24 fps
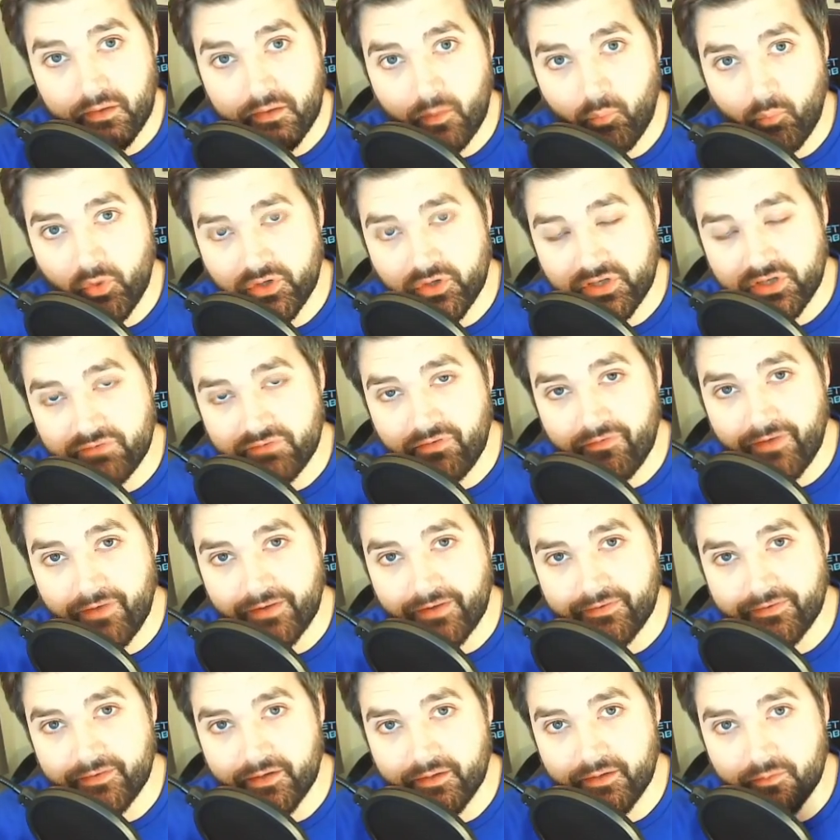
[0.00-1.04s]
Then once you've
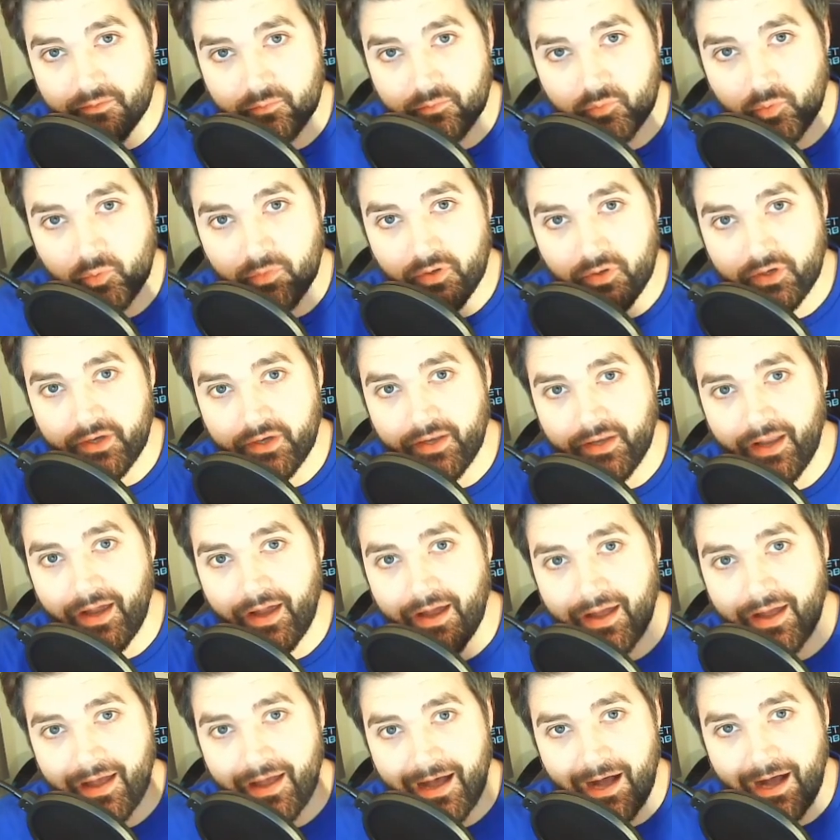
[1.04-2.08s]
invested, we'll be looking at
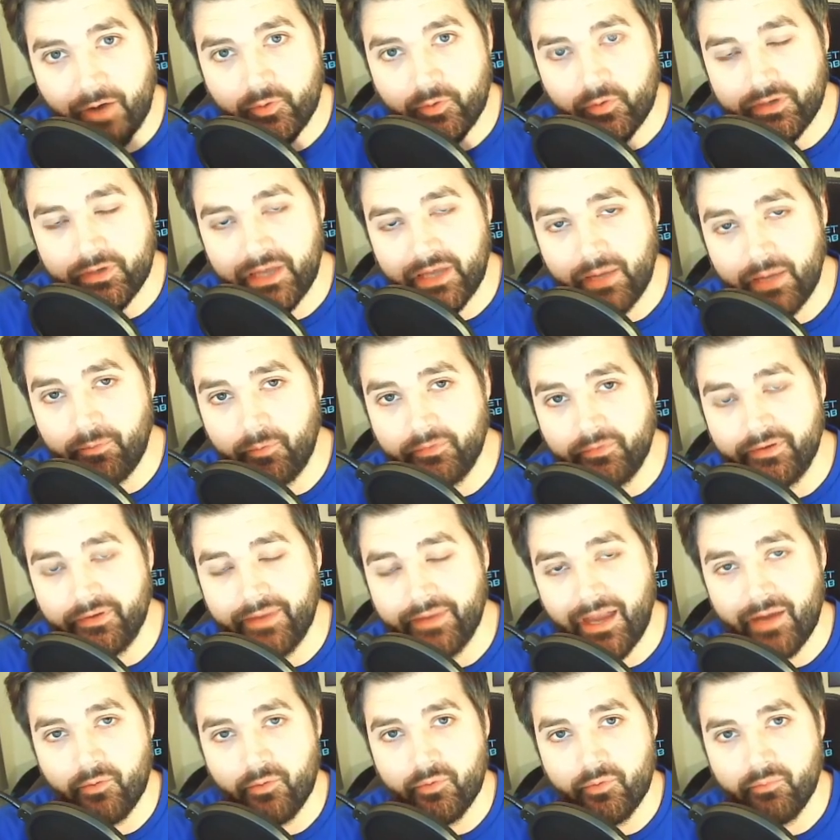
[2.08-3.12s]
how do I keep up to
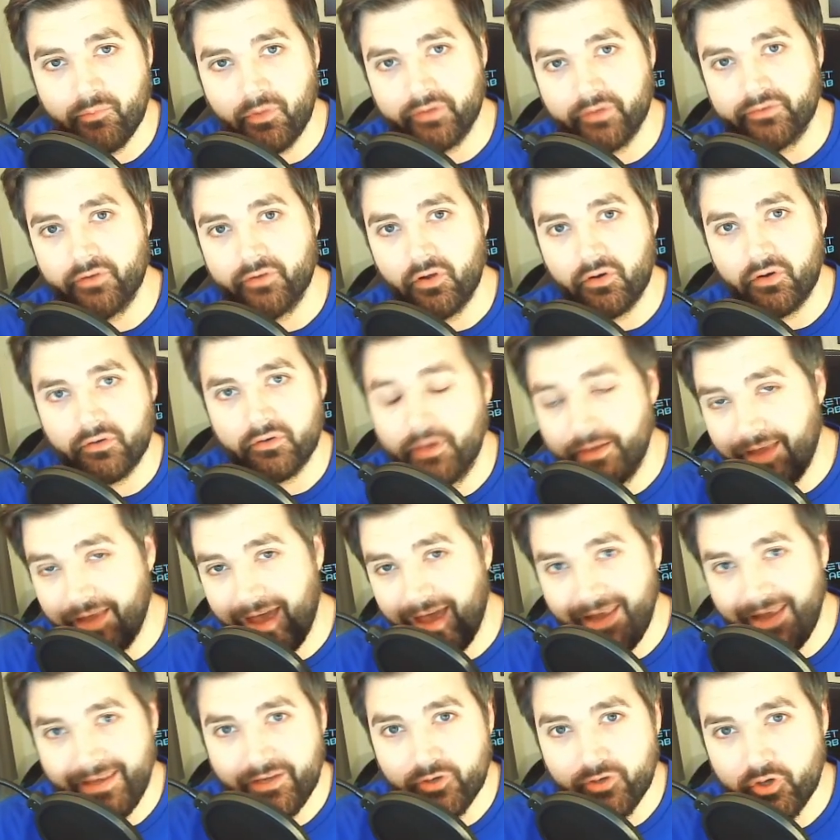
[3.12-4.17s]
date with my stocks and
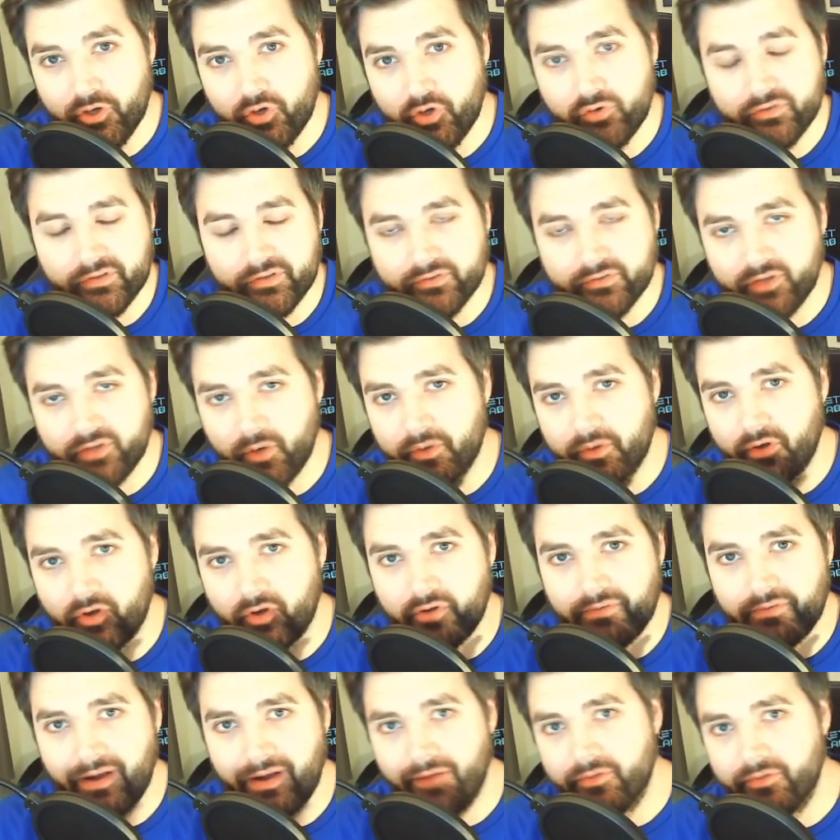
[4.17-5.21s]
any news that's going on
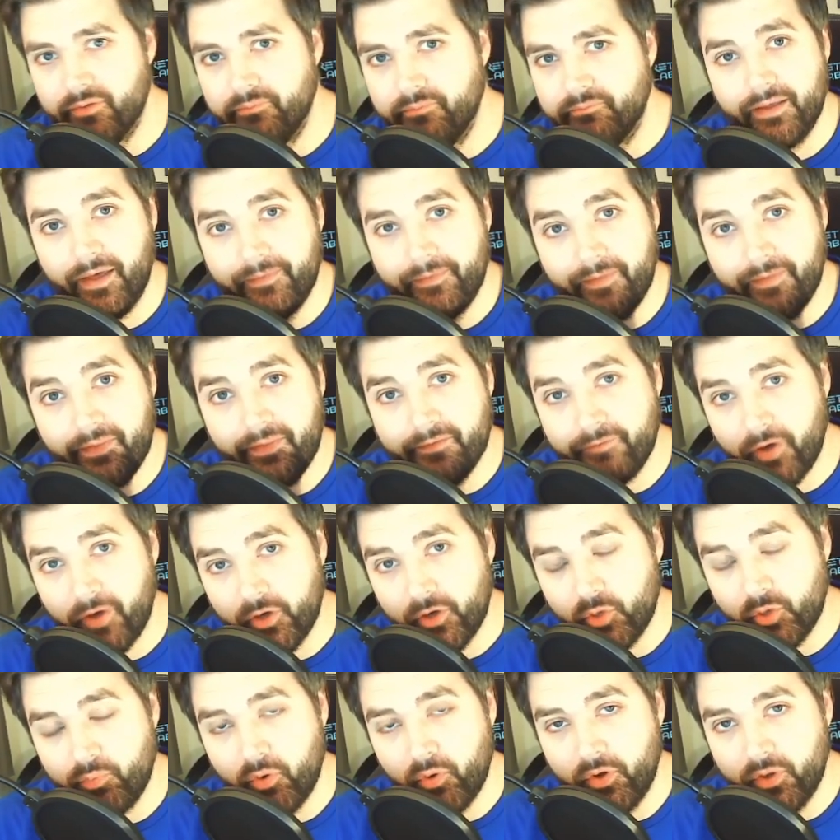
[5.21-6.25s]
around them. And then the
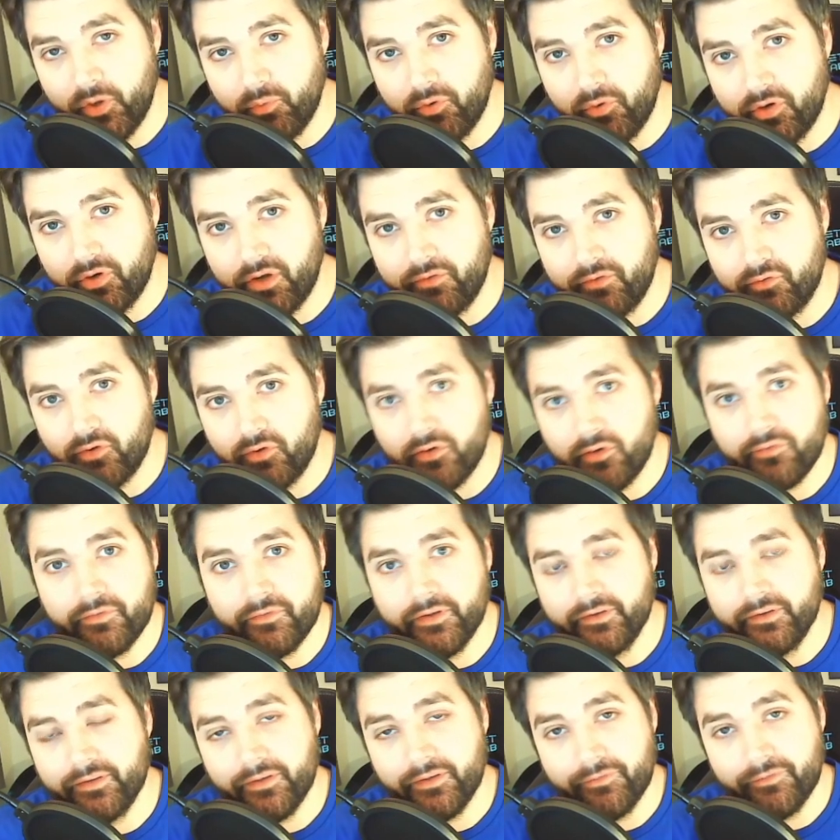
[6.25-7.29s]
final point that we'll cover off
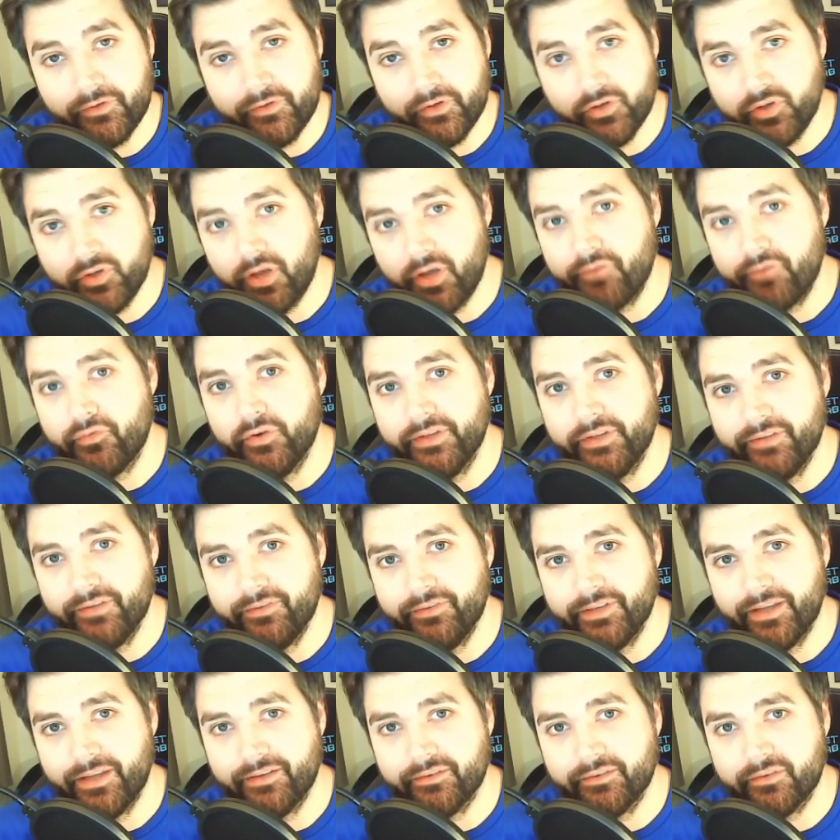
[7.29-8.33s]
is if you do go for a
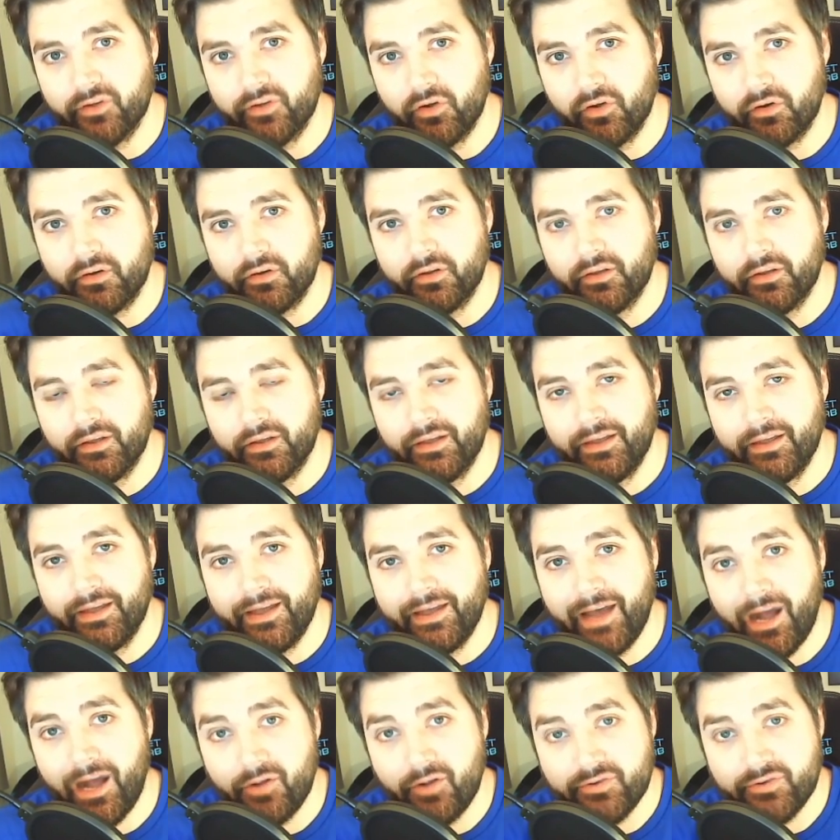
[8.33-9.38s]
dividend stock,
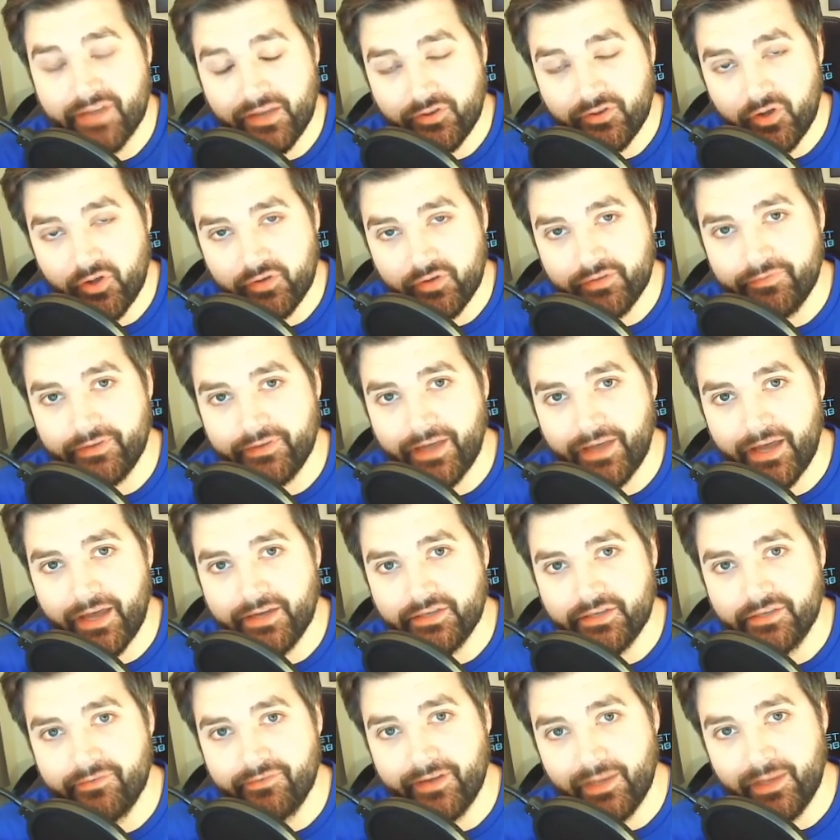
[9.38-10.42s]
how do you get
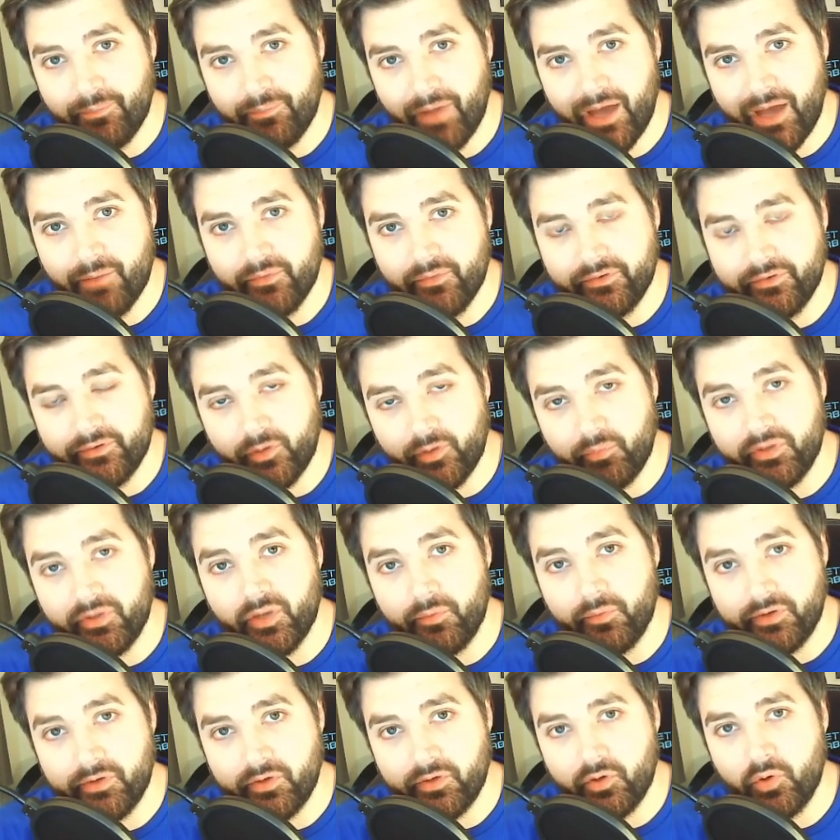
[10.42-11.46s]
notification of any payments that will be
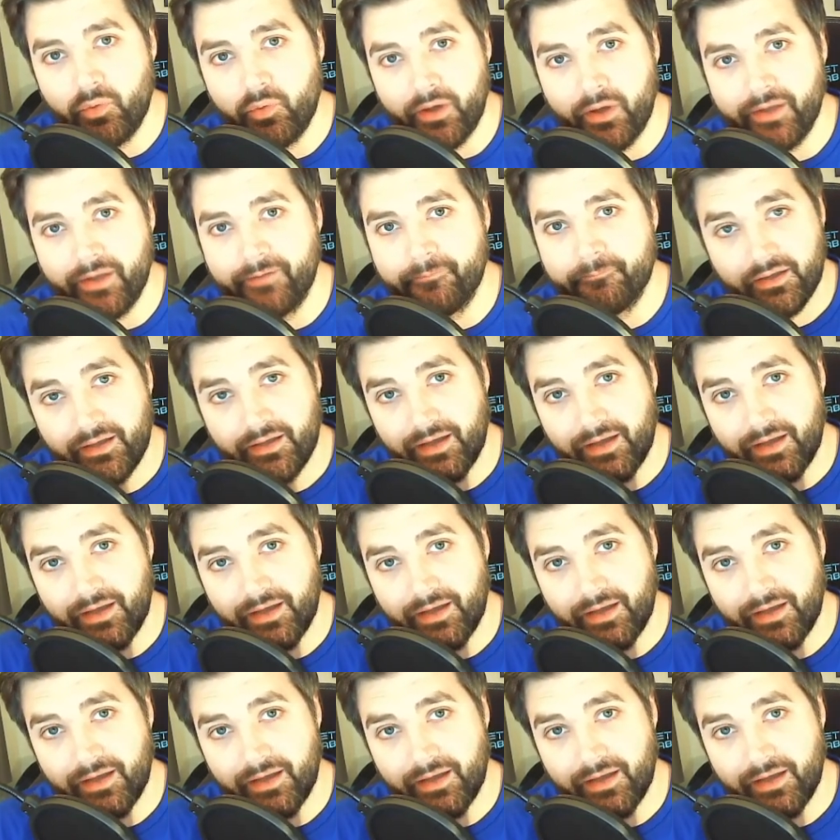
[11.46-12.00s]
coming your way?